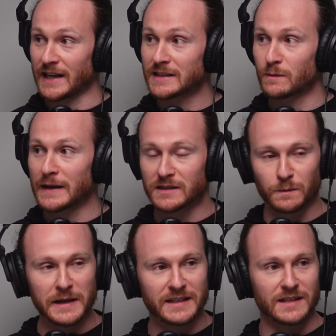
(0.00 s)
It
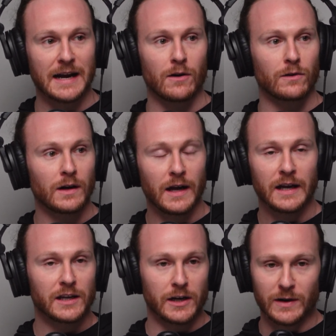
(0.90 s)
speaks to how,
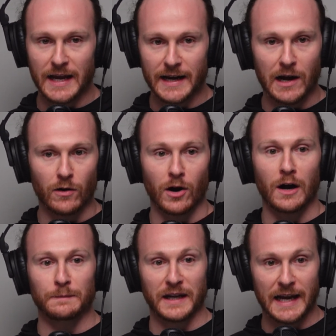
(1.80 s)
again, how
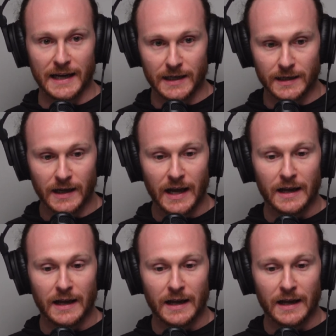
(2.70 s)
complicated